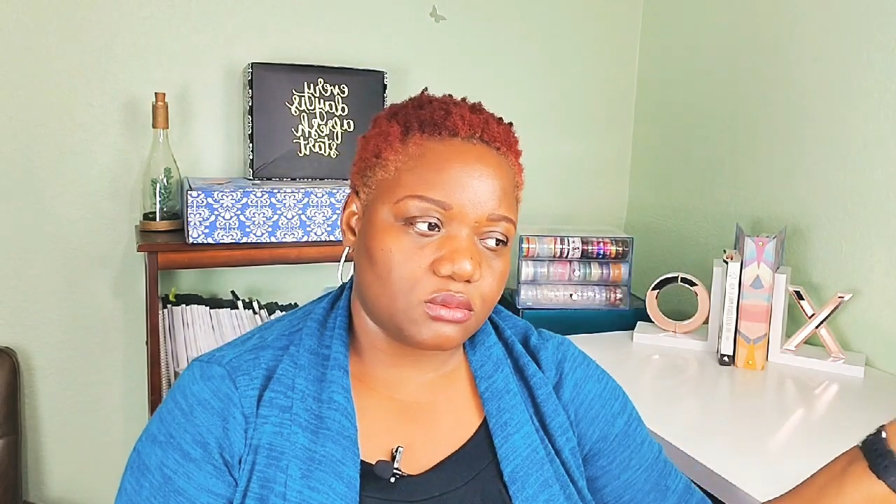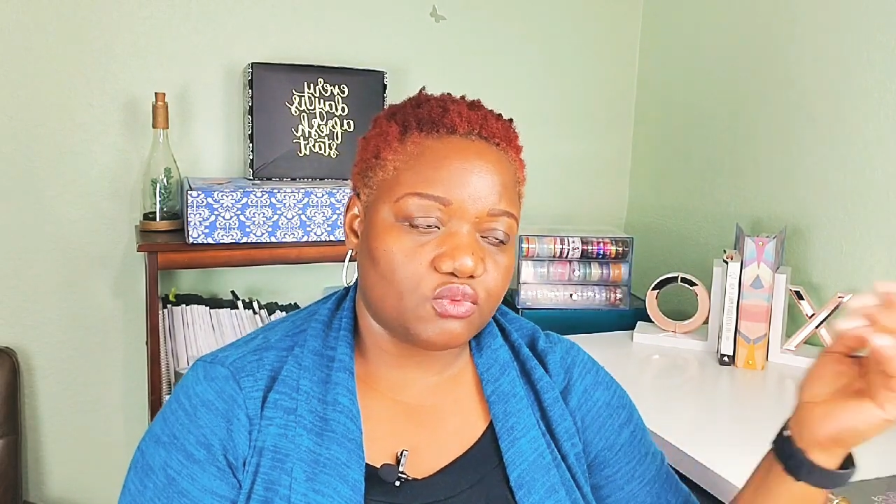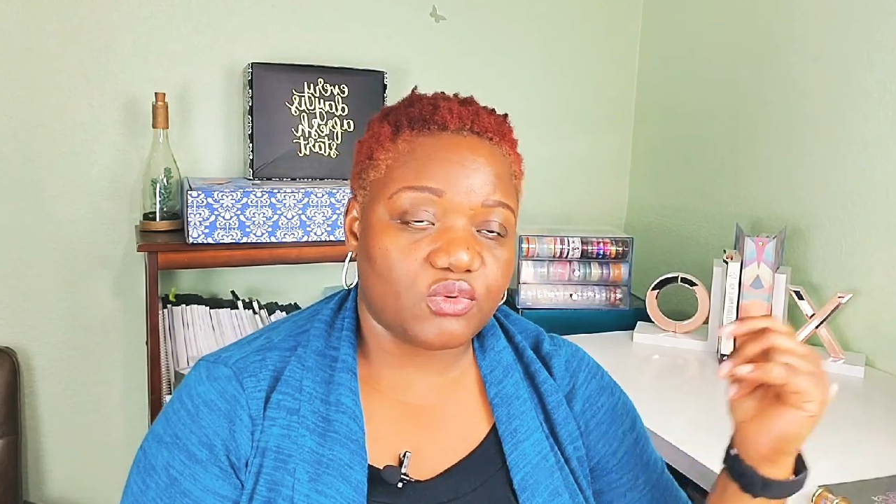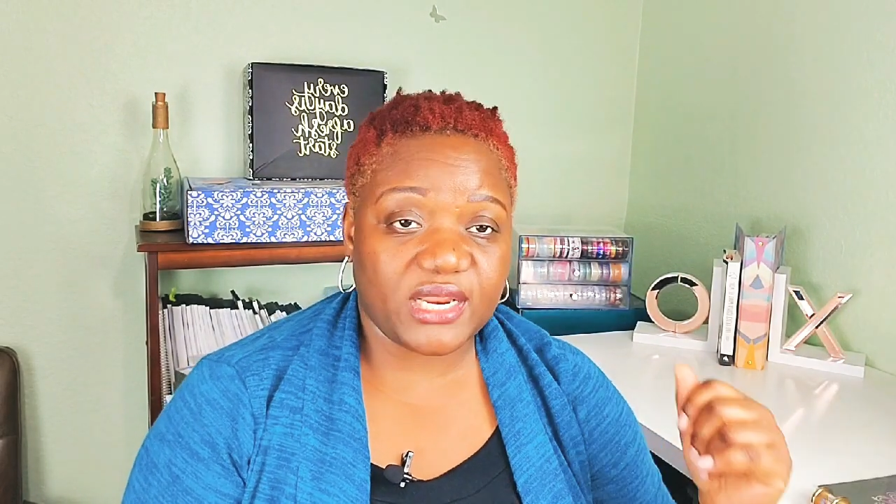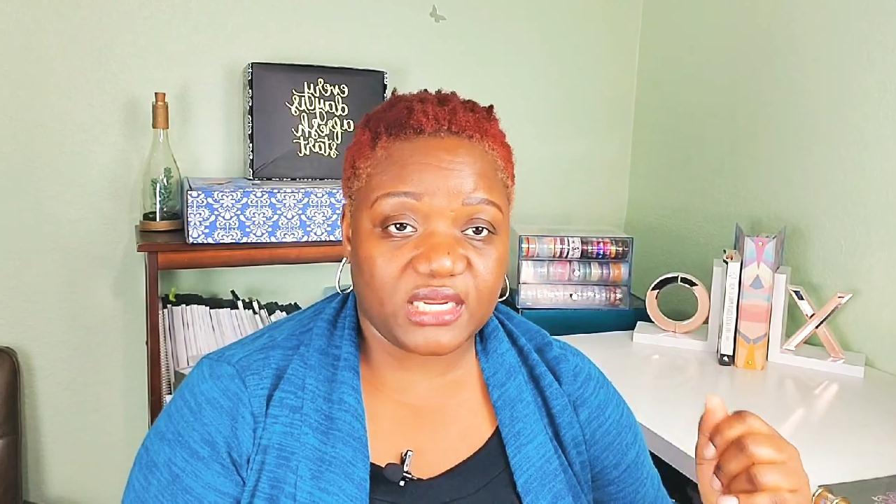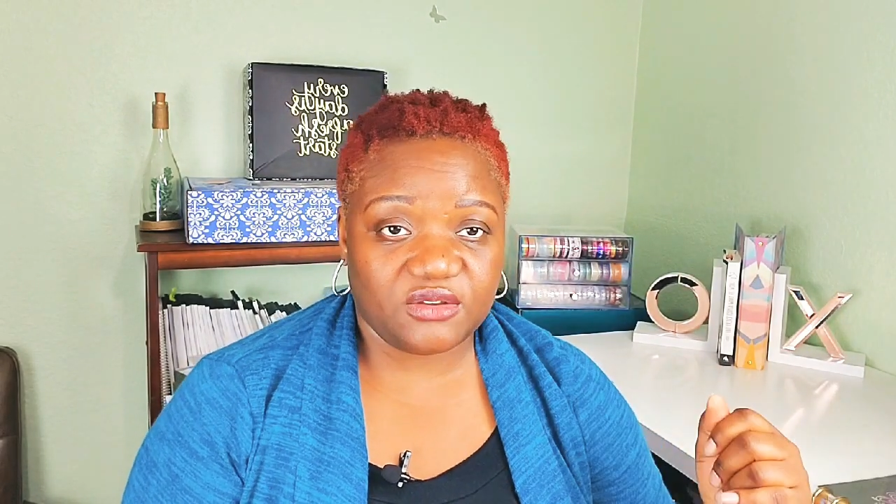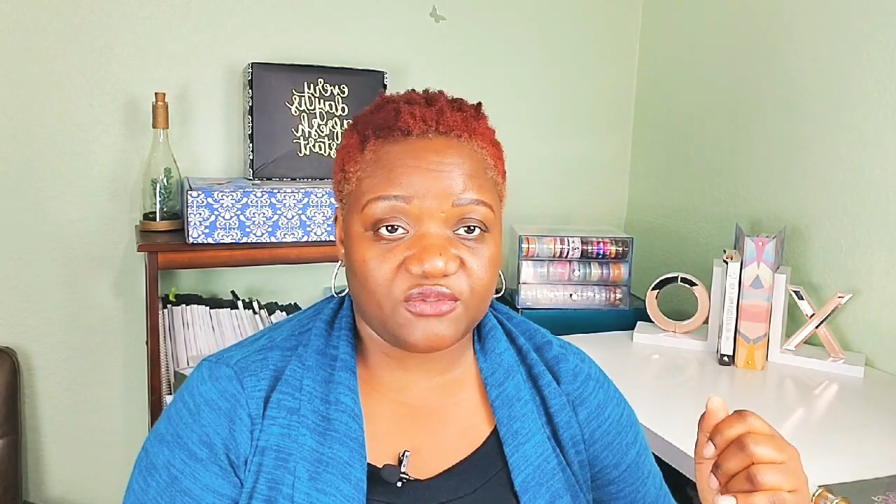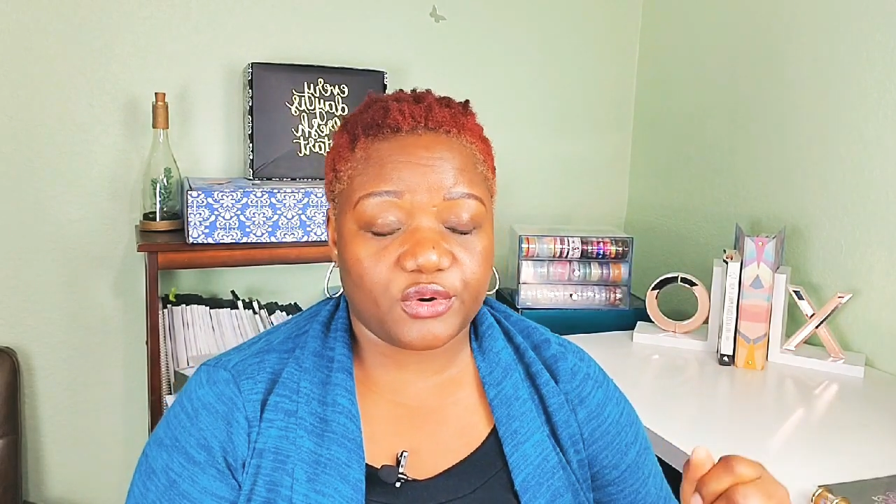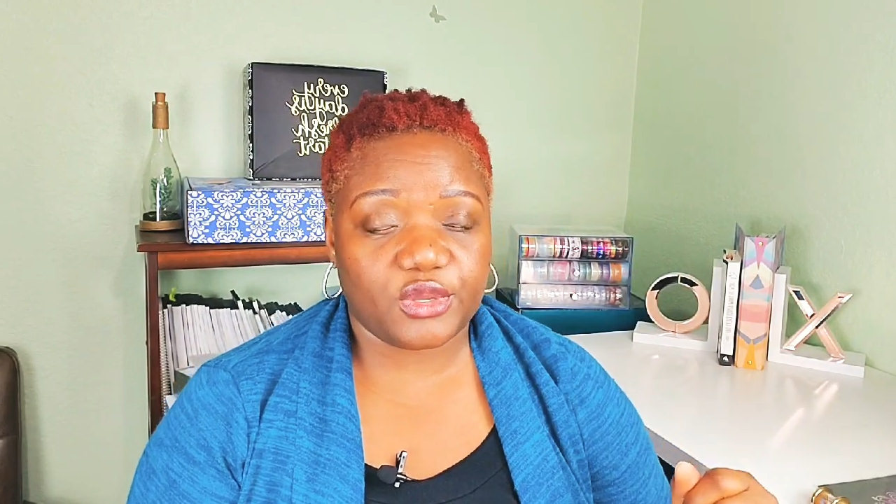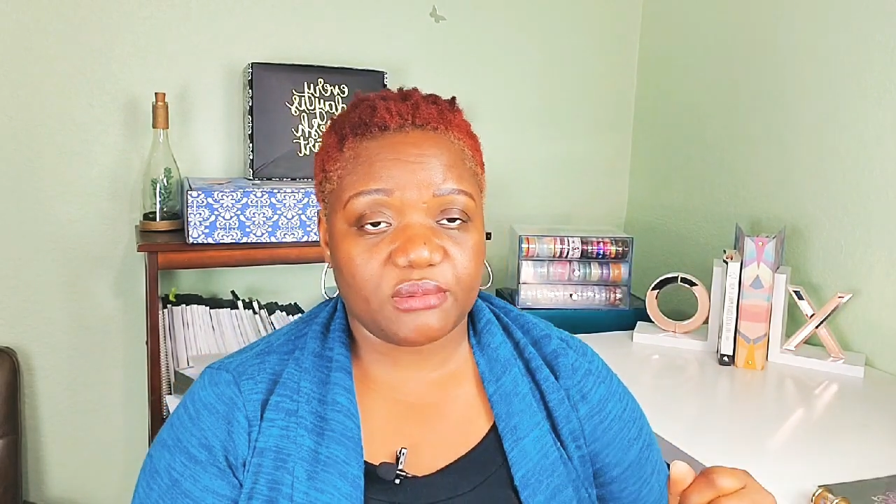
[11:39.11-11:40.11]
ready
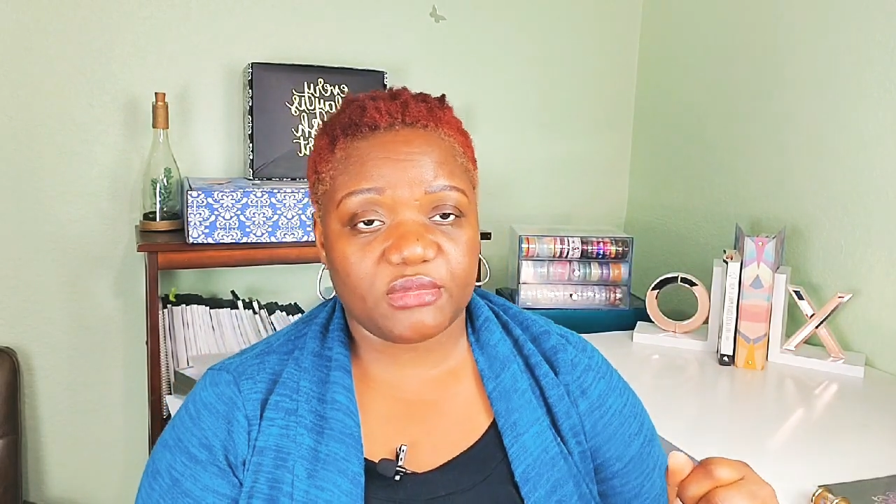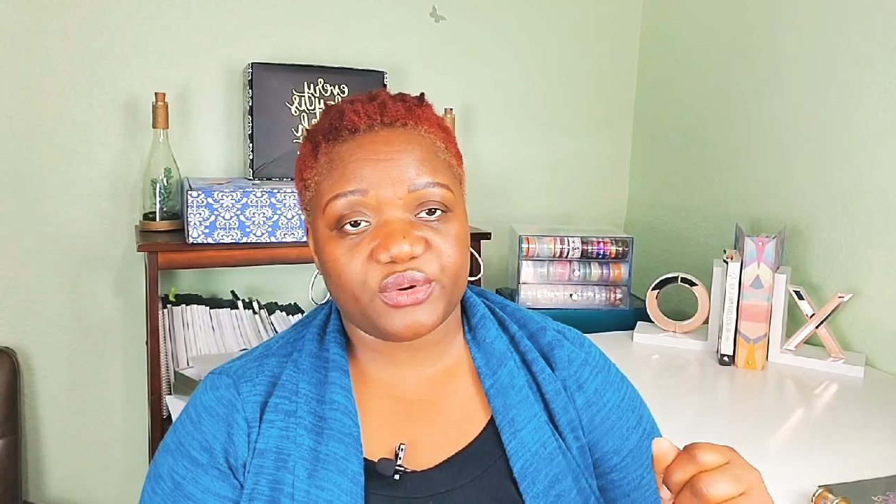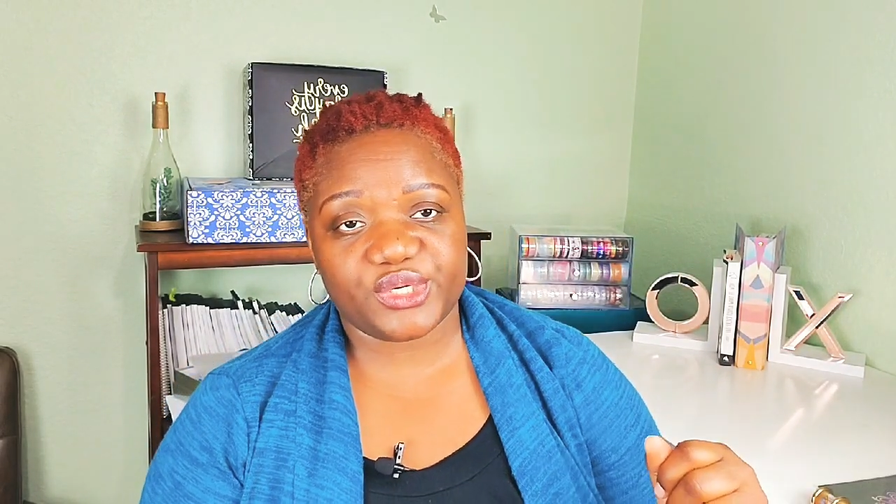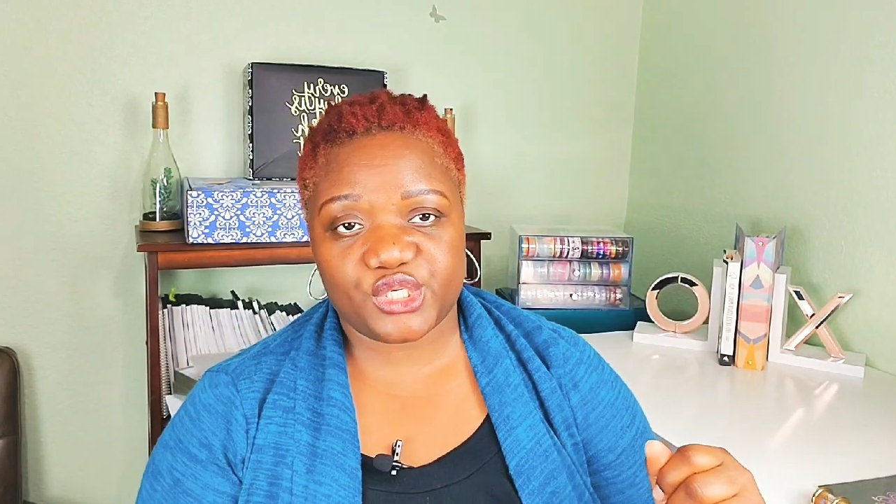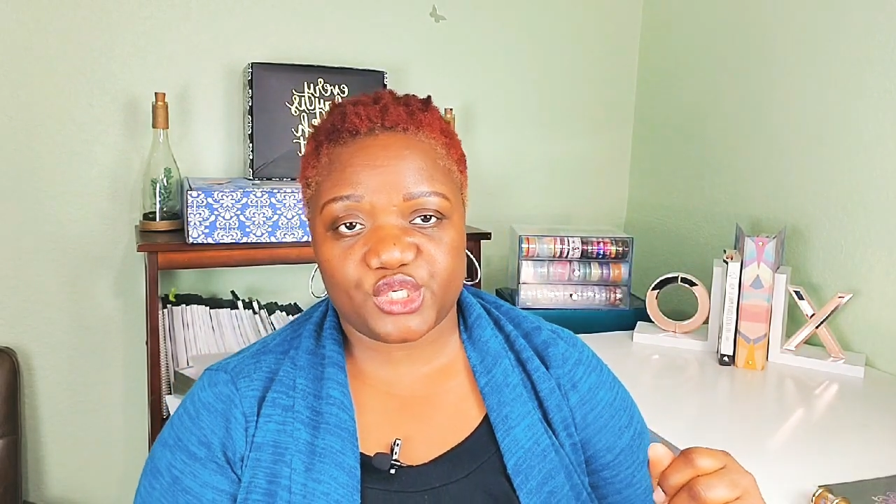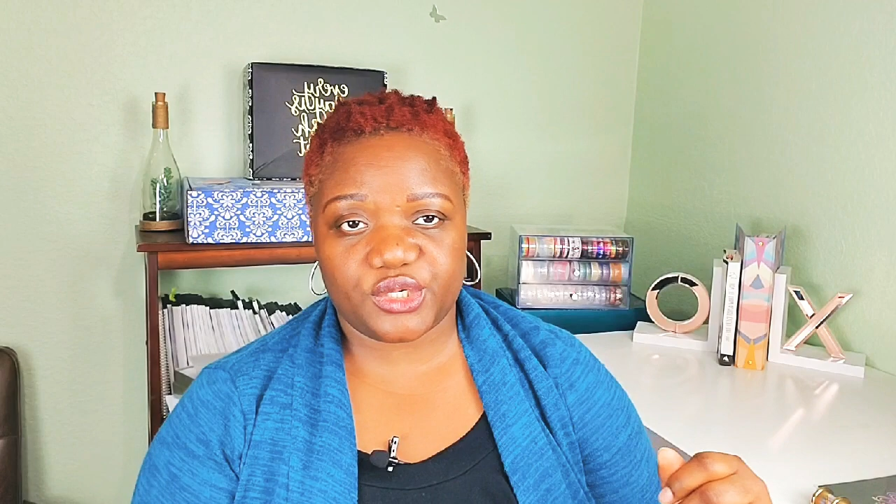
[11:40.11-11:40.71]
for your immigration